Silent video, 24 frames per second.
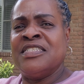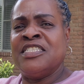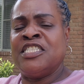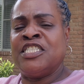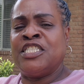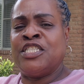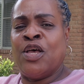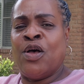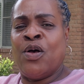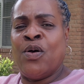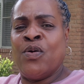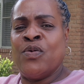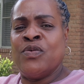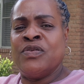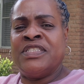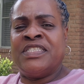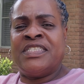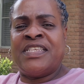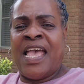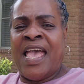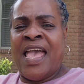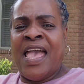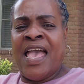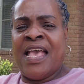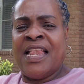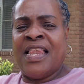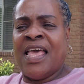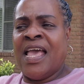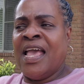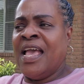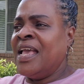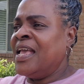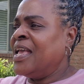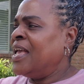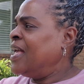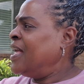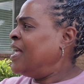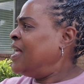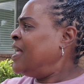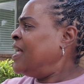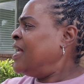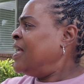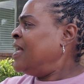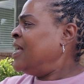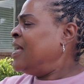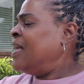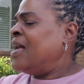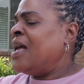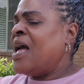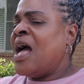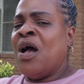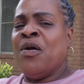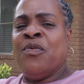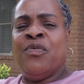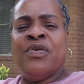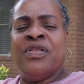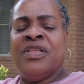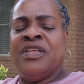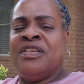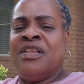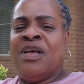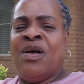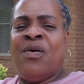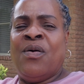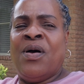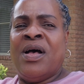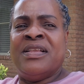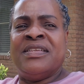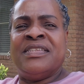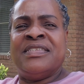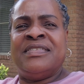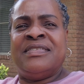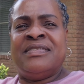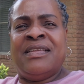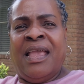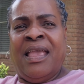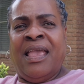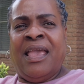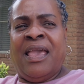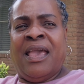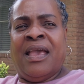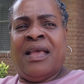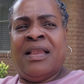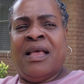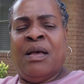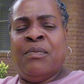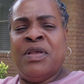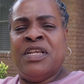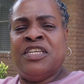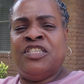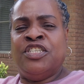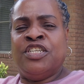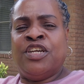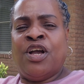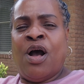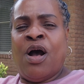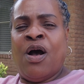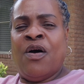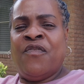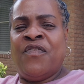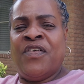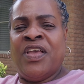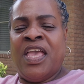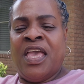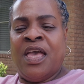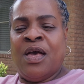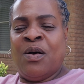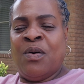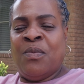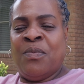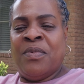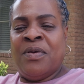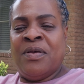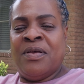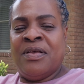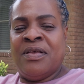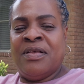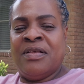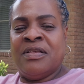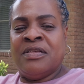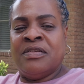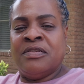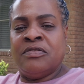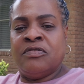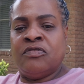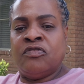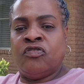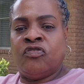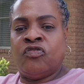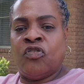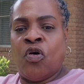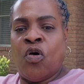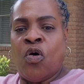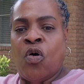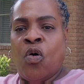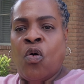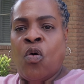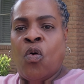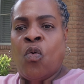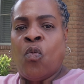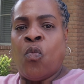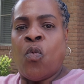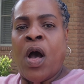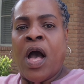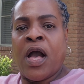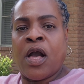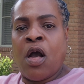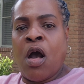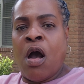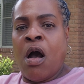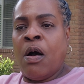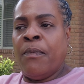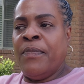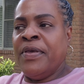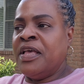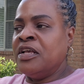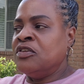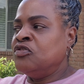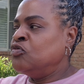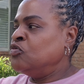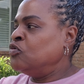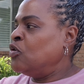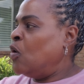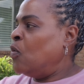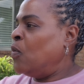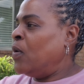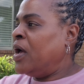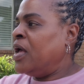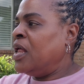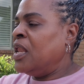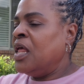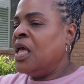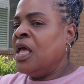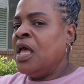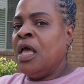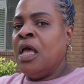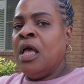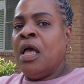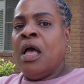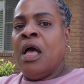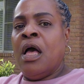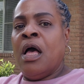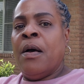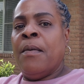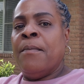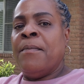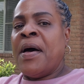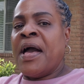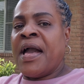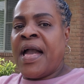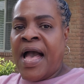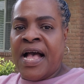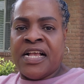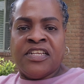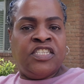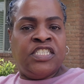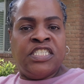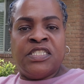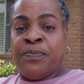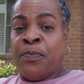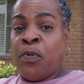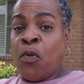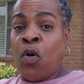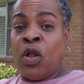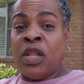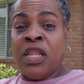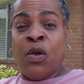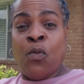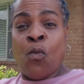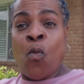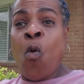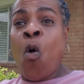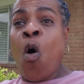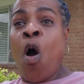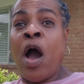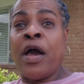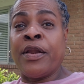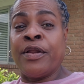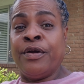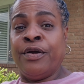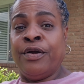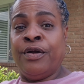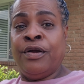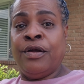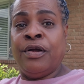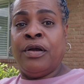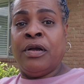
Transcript: so sad. Like, I really don't understand. I mean, she called for help. So why call? Because you know what? My gosh, she's boiling water.